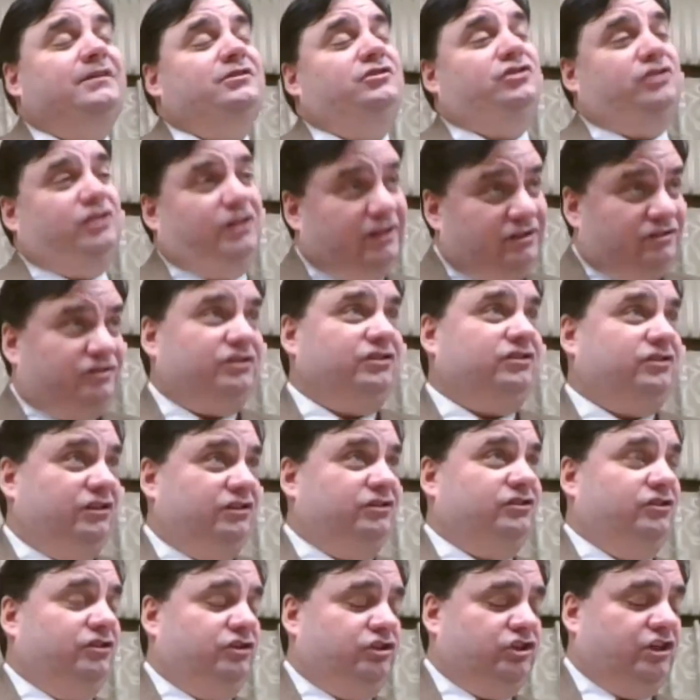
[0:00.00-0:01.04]
Jesus
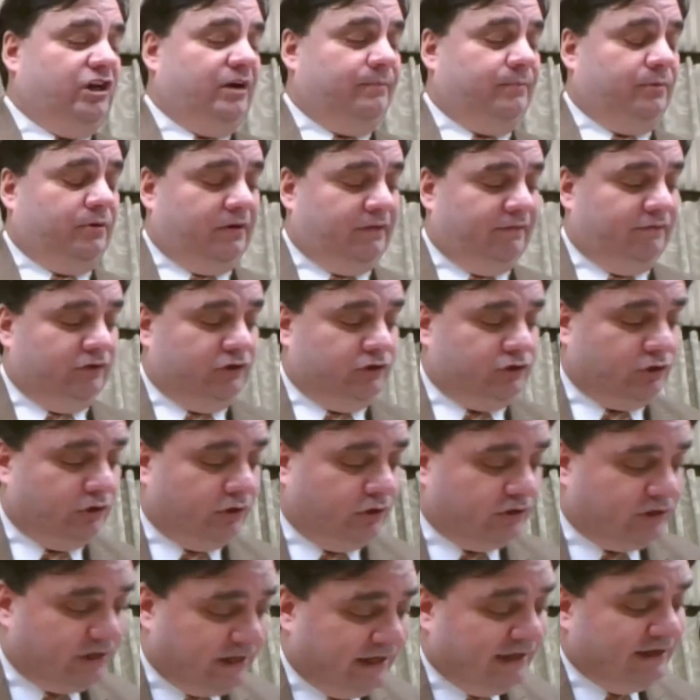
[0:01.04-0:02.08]
is the shepherd of the
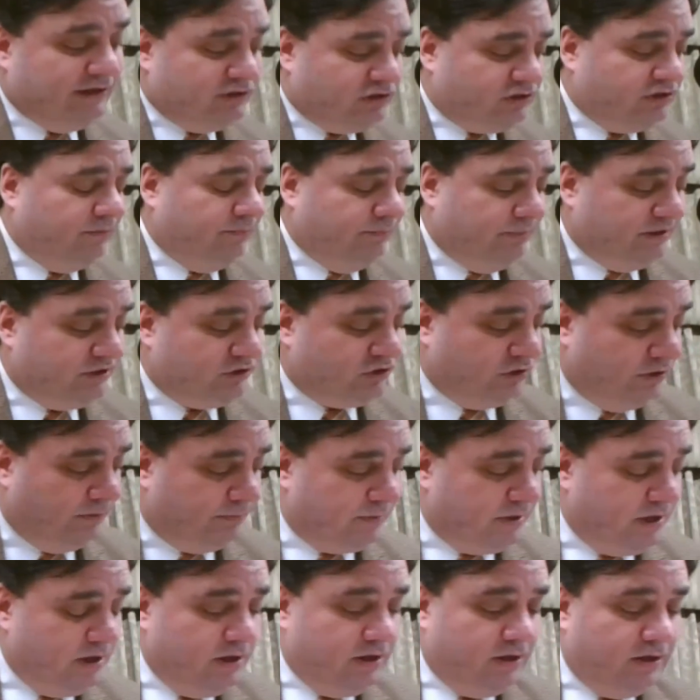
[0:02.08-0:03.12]
church, he's the
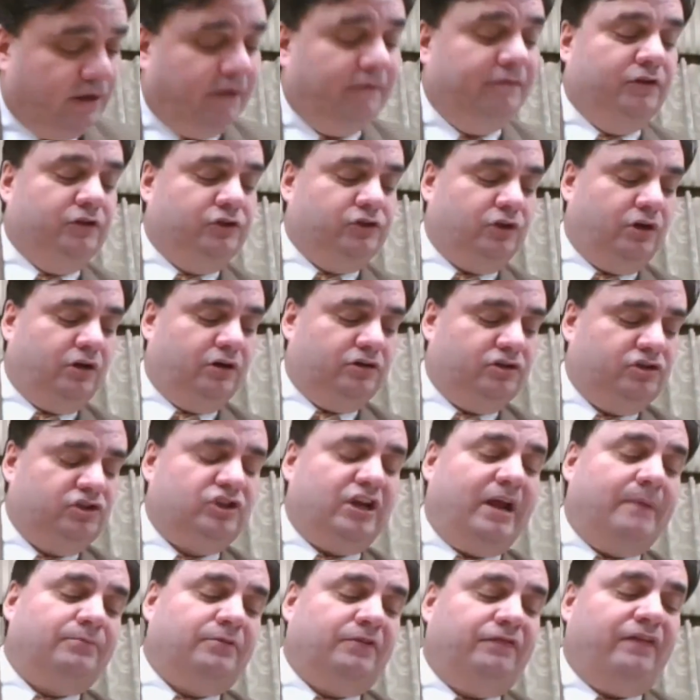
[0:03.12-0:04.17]
bishop of the church.
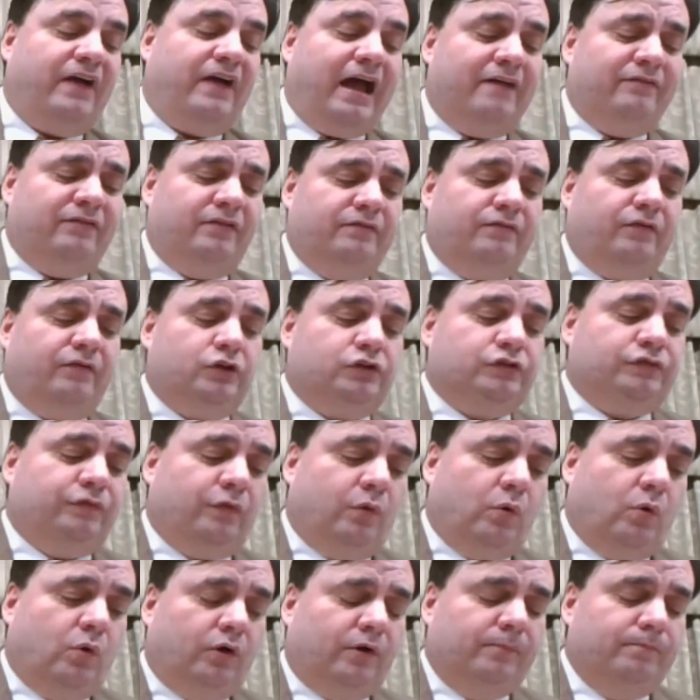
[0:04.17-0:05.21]
Chapter 5 and verse
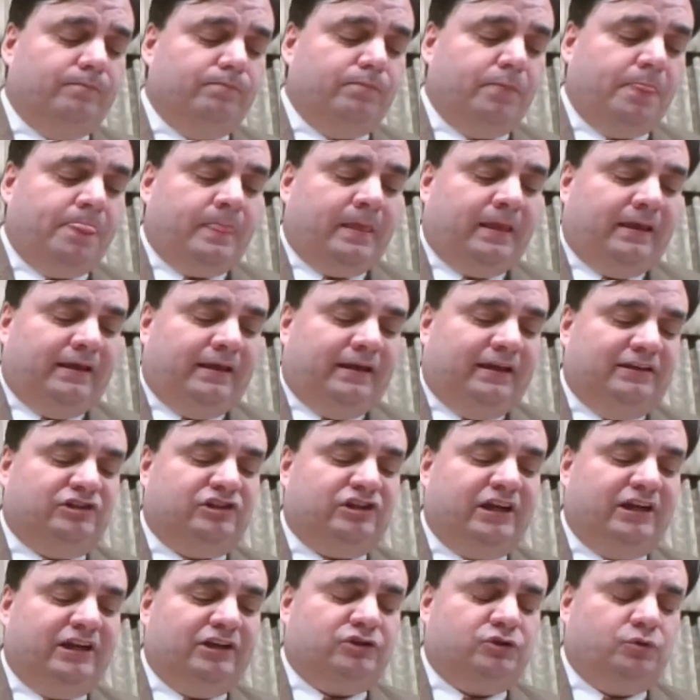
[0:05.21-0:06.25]
4 he
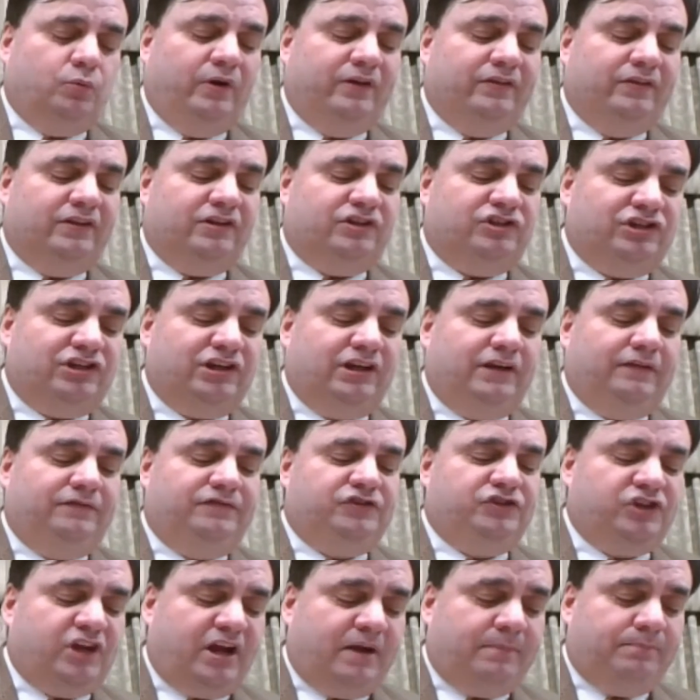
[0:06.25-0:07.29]
says, When the chief
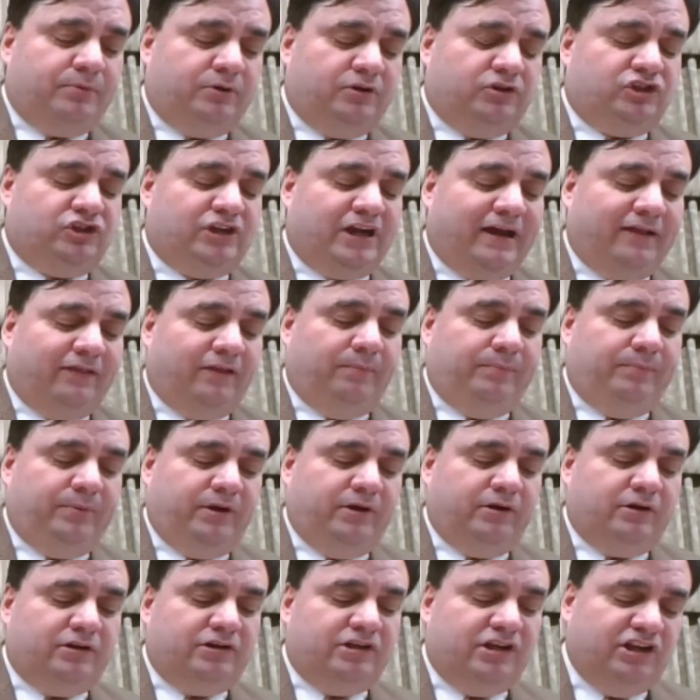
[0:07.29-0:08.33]
shepherd shall
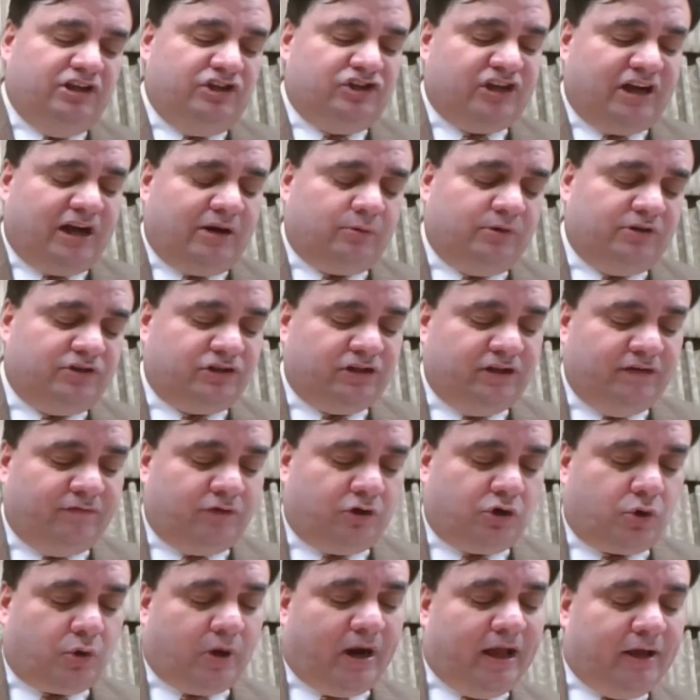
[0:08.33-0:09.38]
appear, ye shall receive
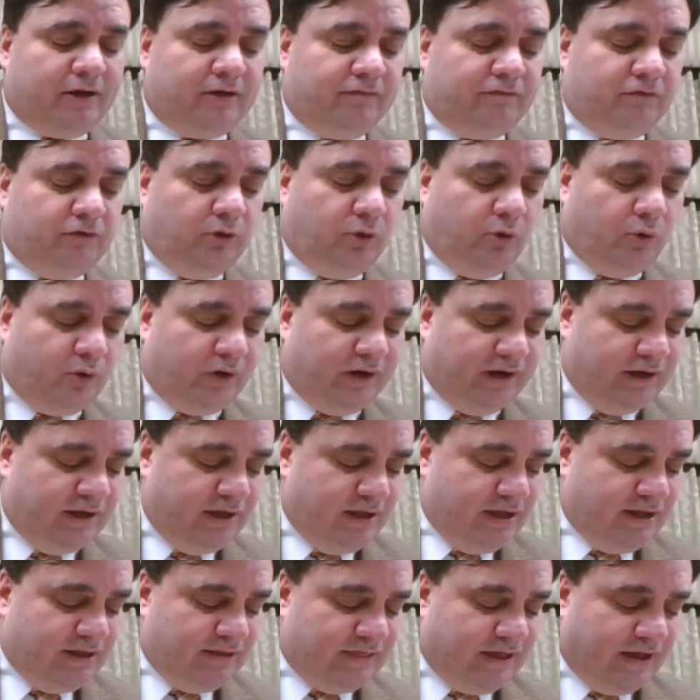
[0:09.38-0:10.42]
a crown of glory
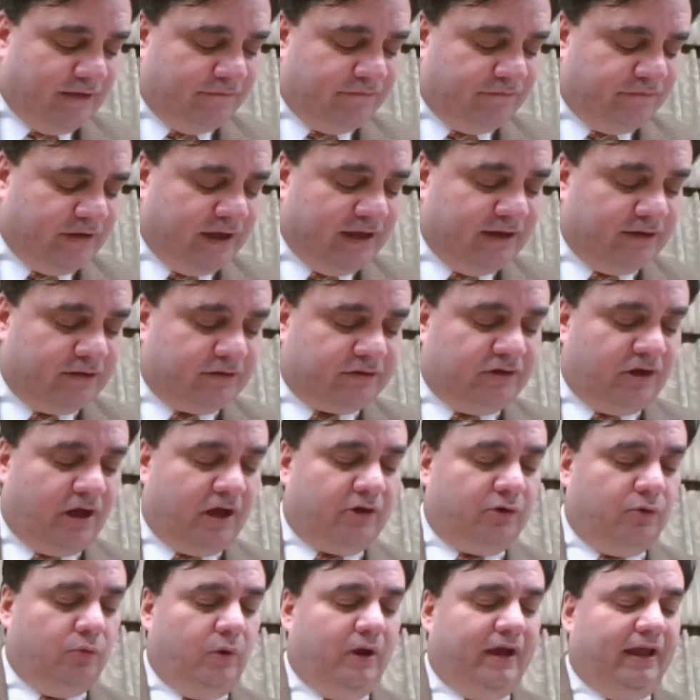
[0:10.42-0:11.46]
that fadeth
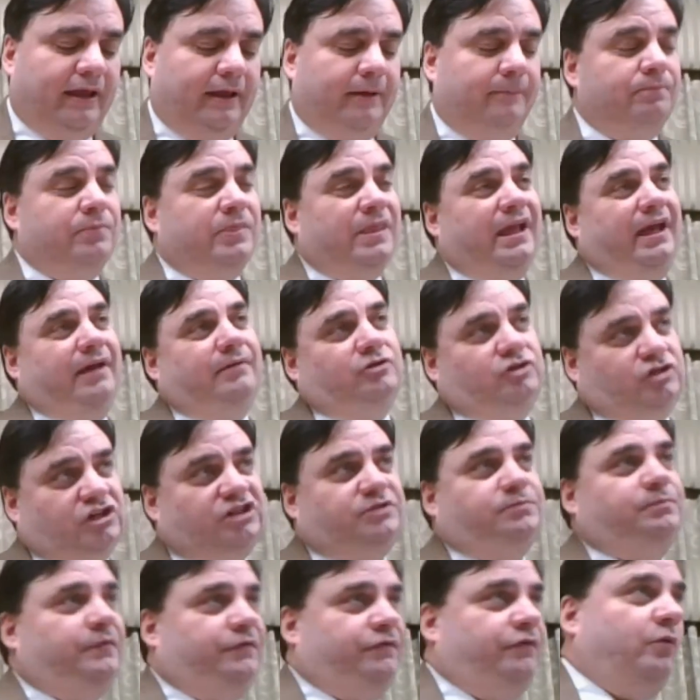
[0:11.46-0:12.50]
not away. And
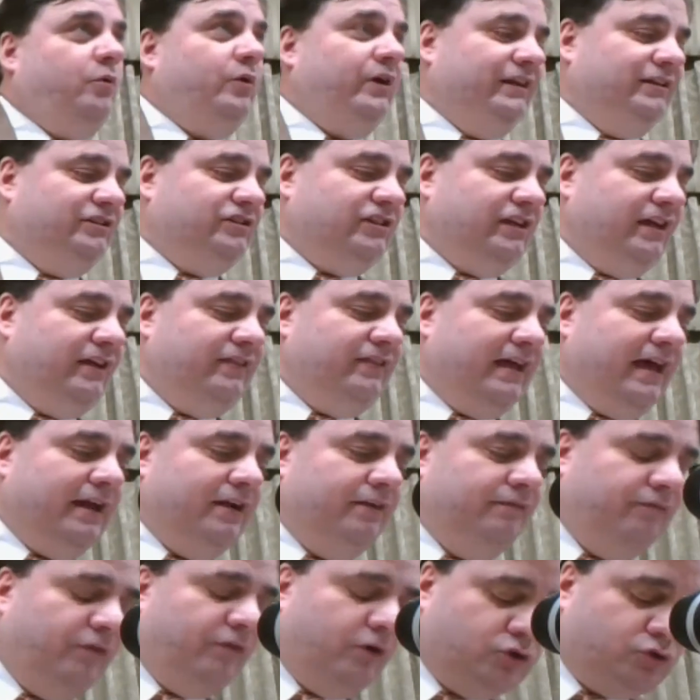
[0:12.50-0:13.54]
just before he said that
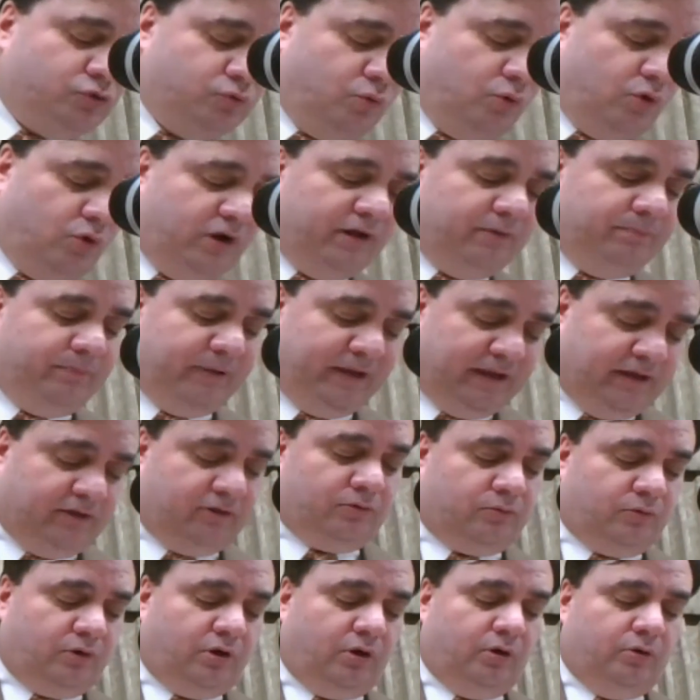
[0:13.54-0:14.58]
in verse 1,
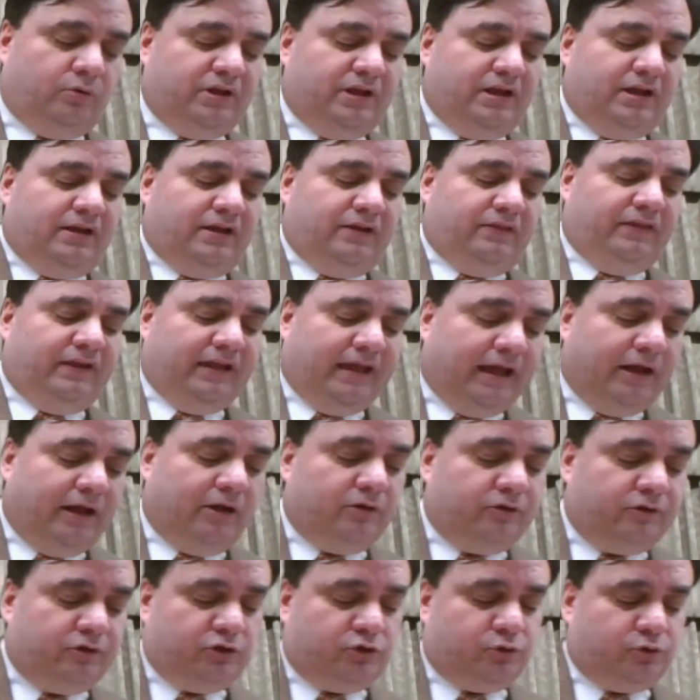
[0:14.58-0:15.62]
Peter wrote, The
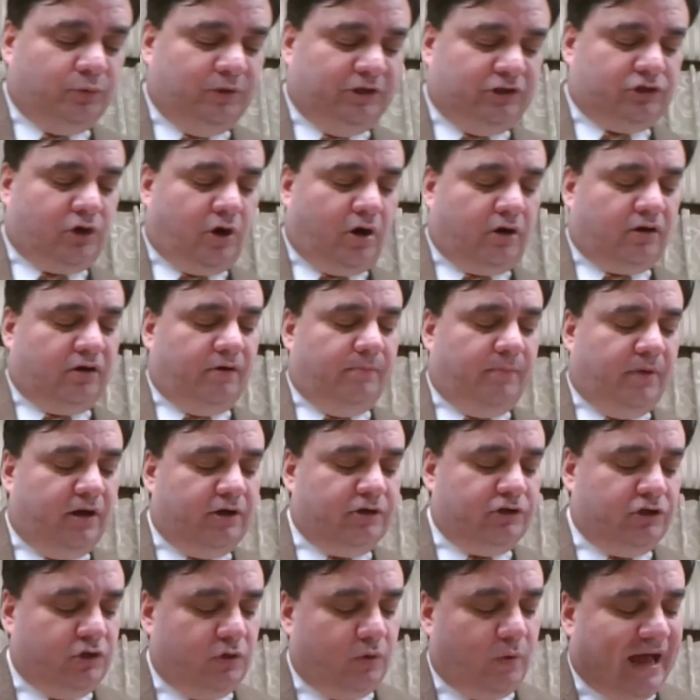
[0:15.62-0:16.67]
elders which are
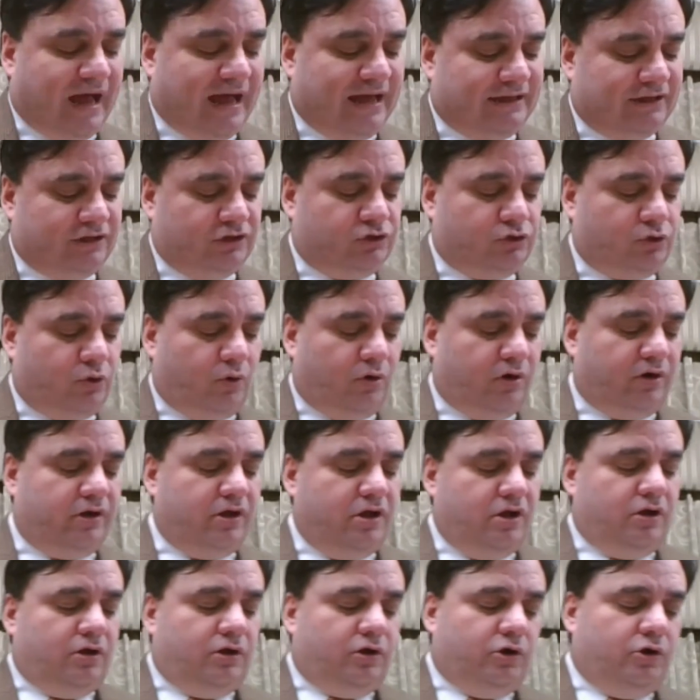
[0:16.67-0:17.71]
among you I exhort,
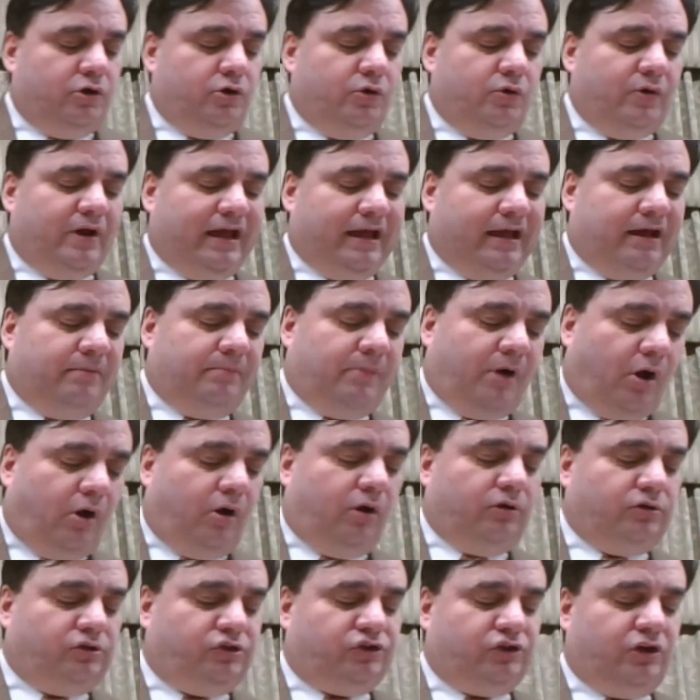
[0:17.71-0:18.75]
who am
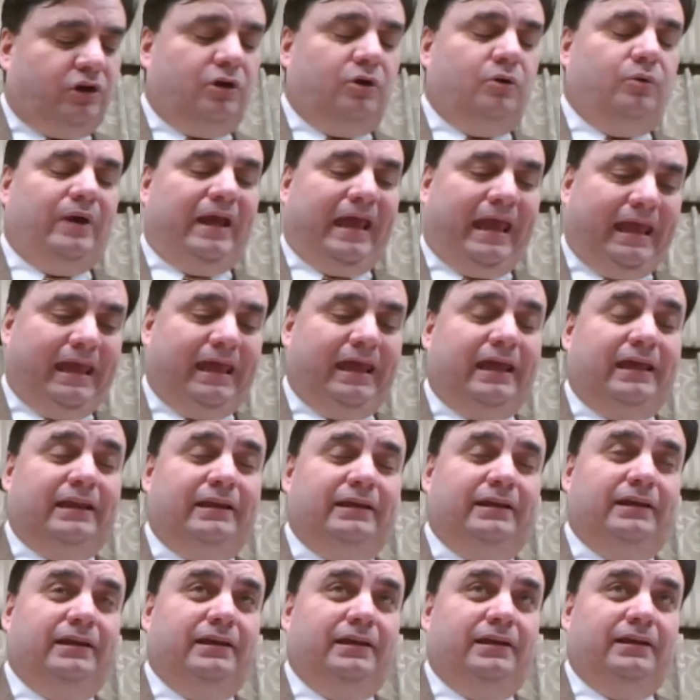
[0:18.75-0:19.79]
also
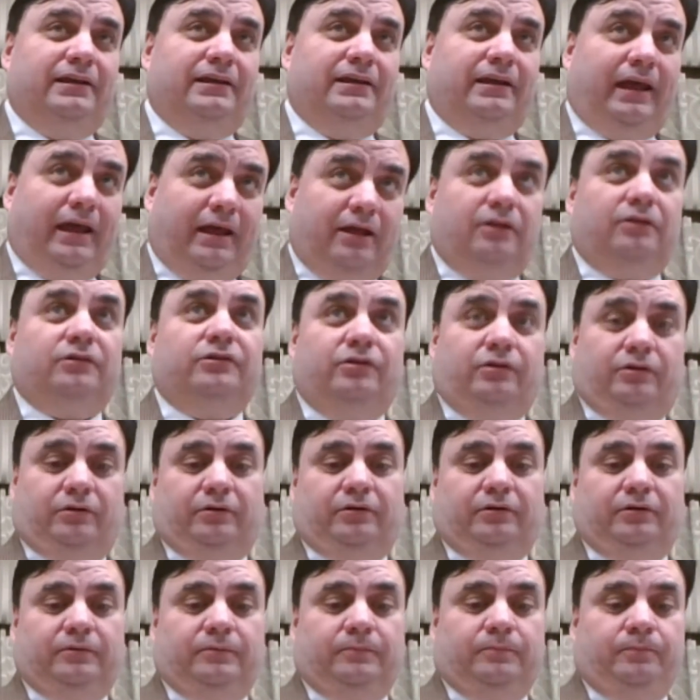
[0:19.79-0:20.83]
an
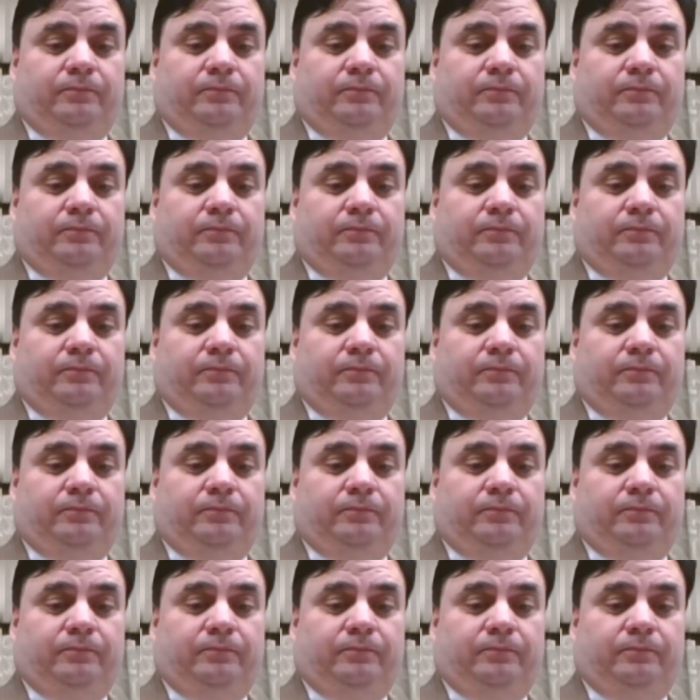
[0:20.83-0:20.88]
elder.